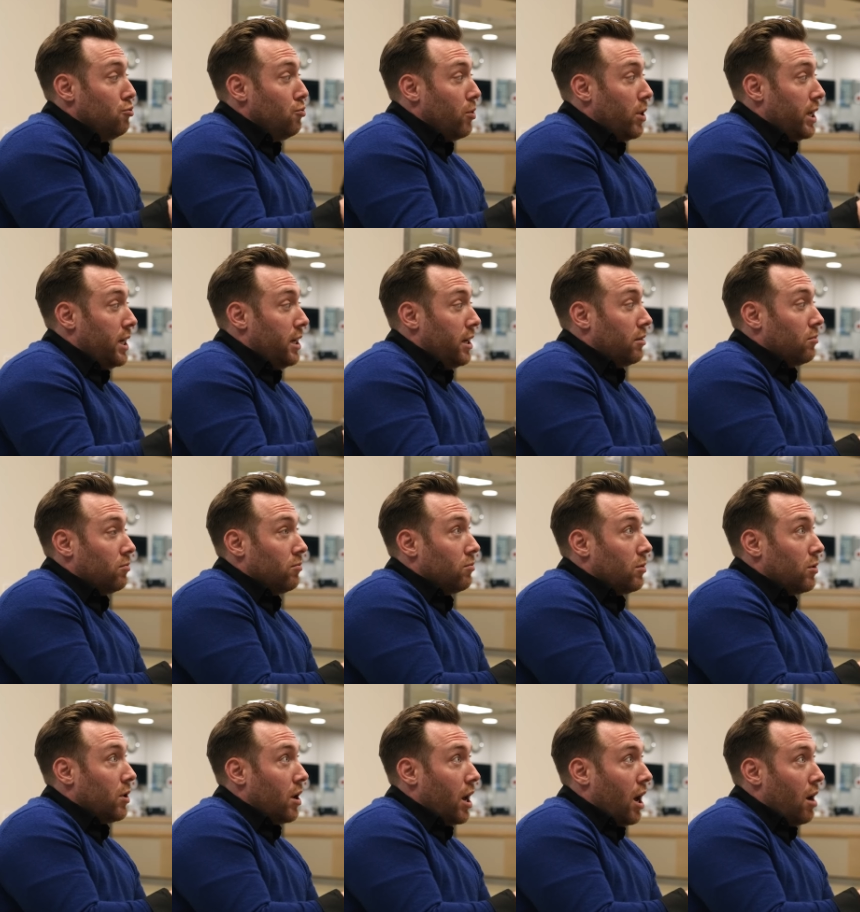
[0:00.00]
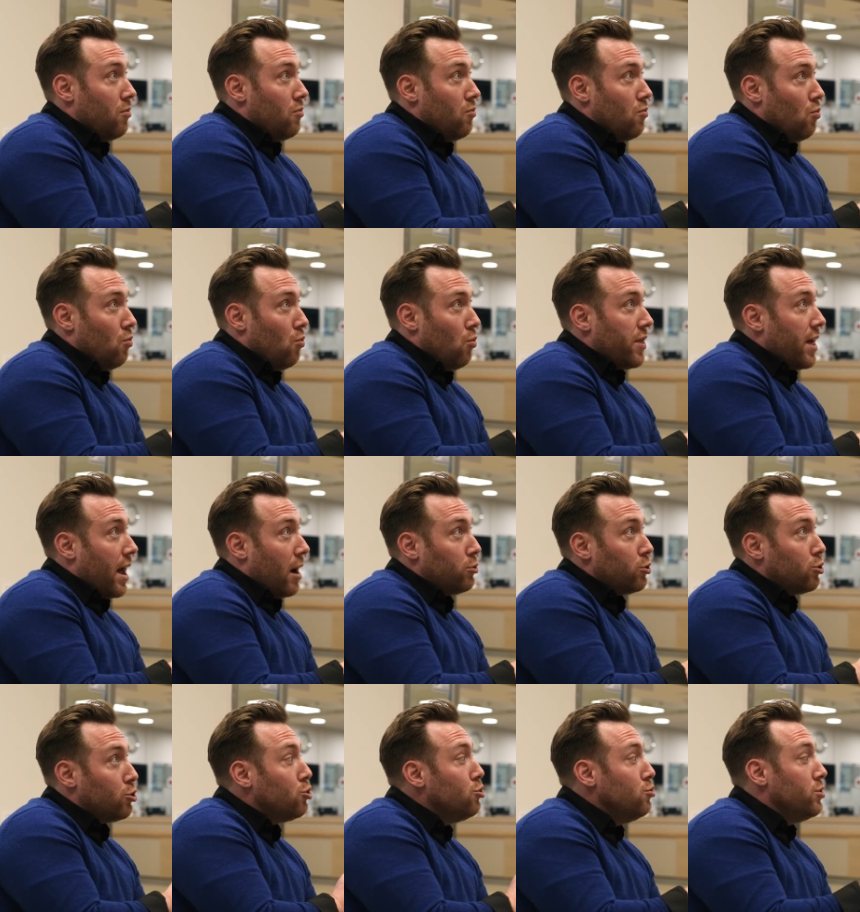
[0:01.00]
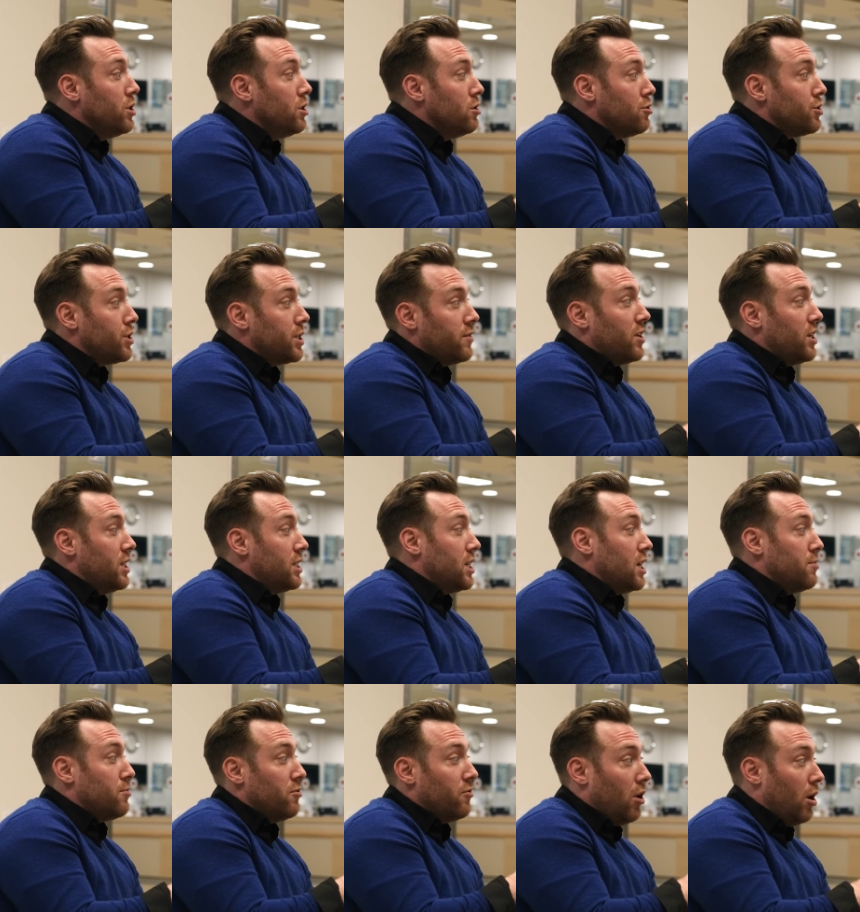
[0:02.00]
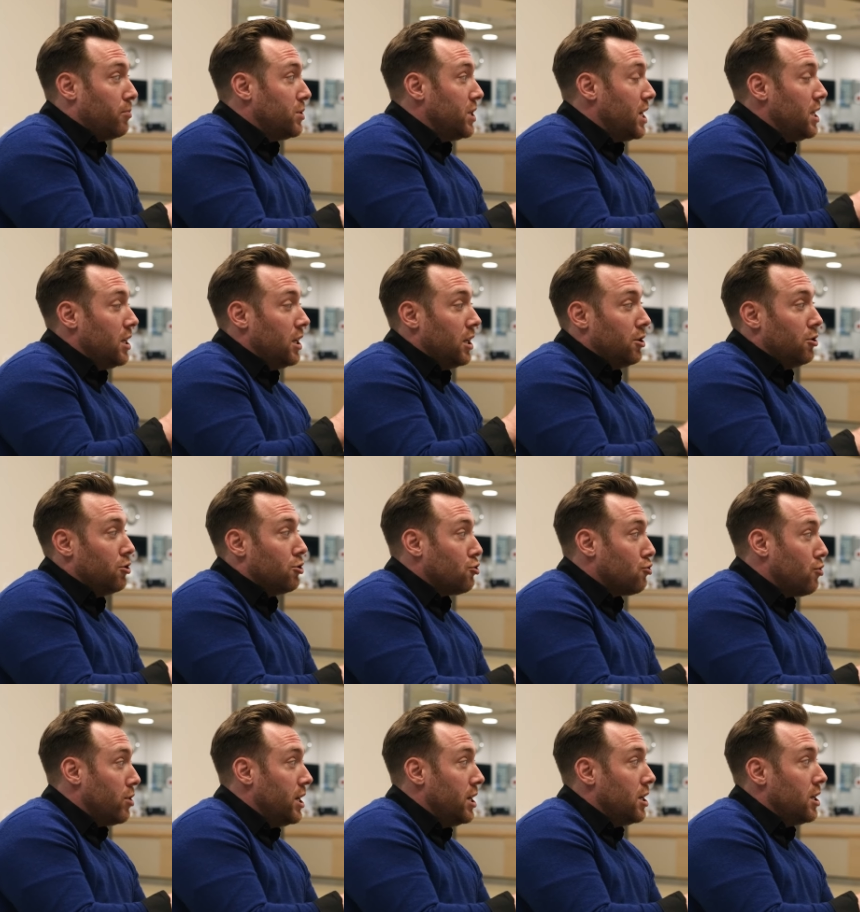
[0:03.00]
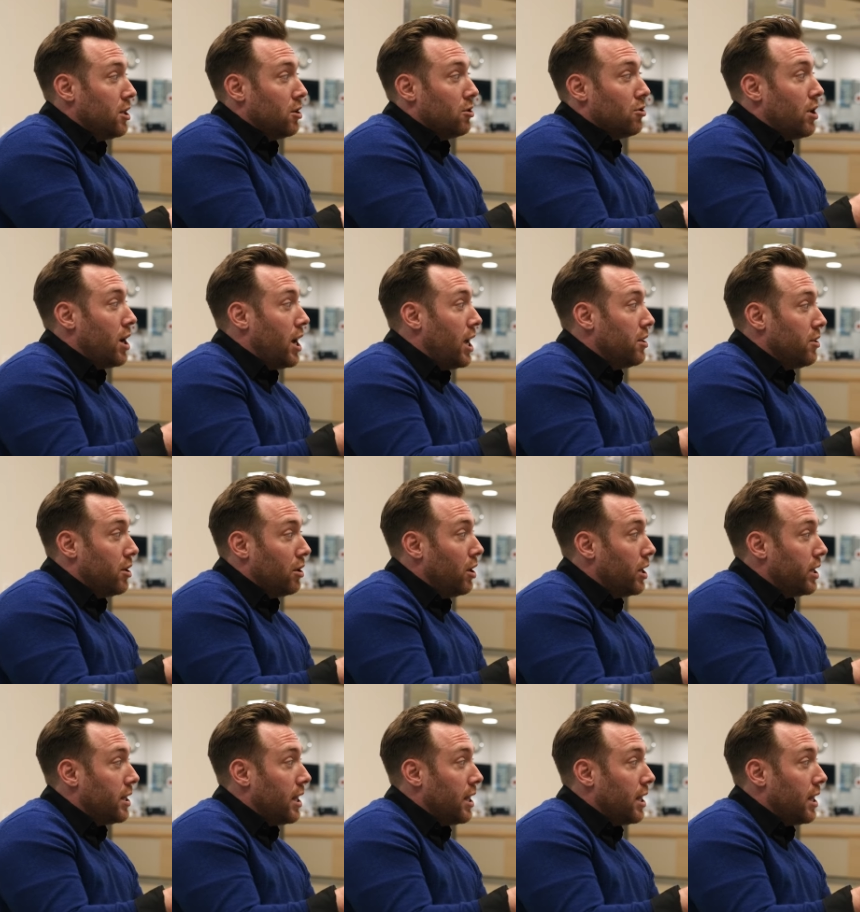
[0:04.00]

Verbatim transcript: went in without two years of any type of updating in your training or that's, anything like